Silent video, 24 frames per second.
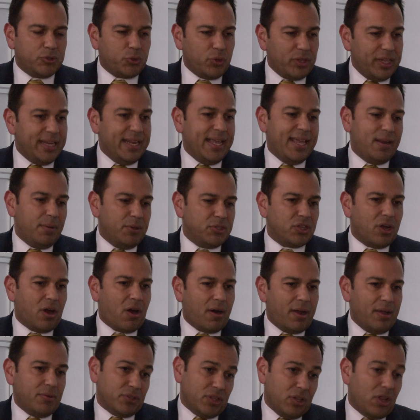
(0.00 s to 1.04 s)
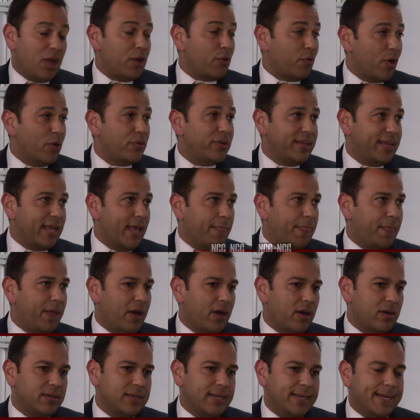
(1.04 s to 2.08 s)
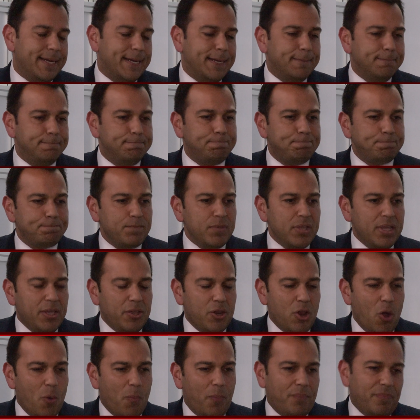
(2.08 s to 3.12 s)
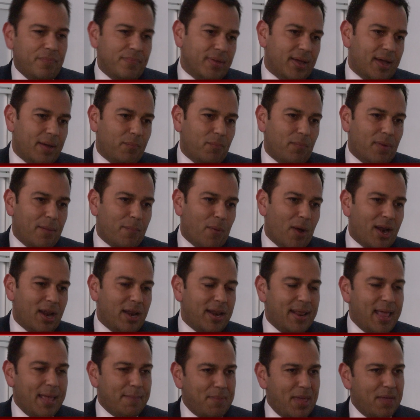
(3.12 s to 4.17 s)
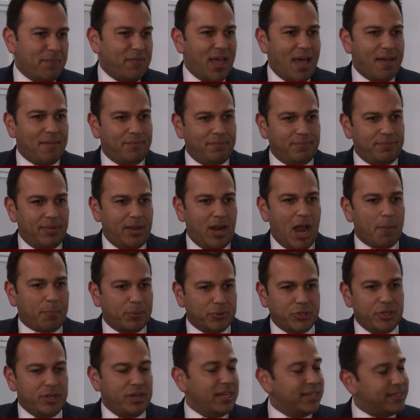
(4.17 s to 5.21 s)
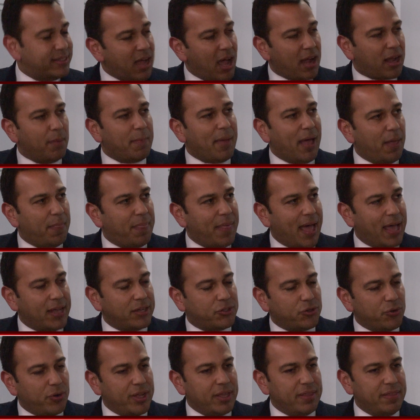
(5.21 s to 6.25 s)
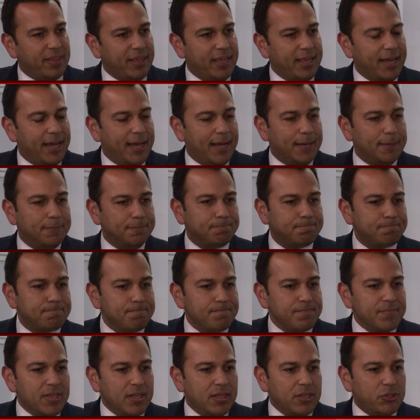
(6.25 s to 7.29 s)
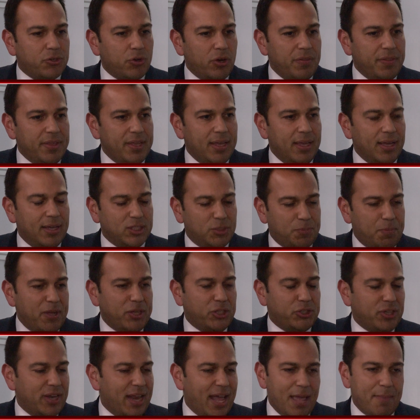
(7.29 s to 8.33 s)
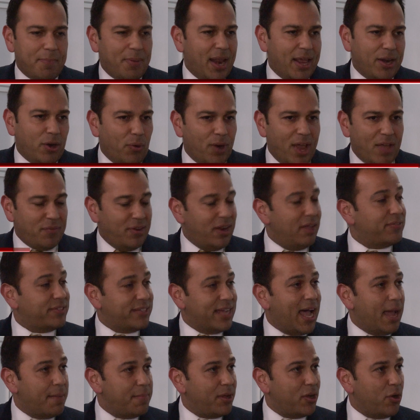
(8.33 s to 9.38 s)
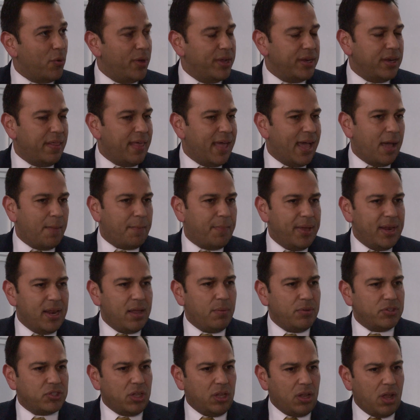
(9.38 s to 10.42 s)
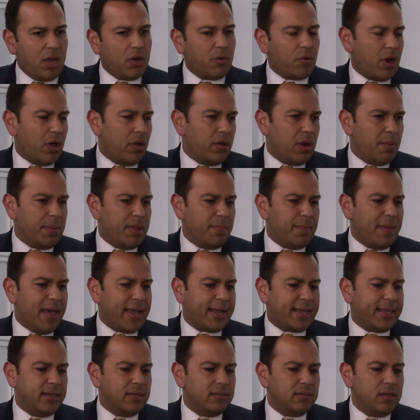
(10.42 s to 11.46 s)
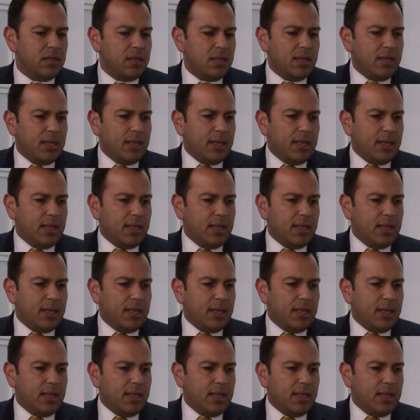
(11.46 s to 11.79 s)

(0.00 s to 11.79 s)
was really neat. It was a long road to get there. I wanted to be able to have an opportunity to talk about that during the speech tonight, but I don't have enough time to go into that. But it was a long road. I mean, back in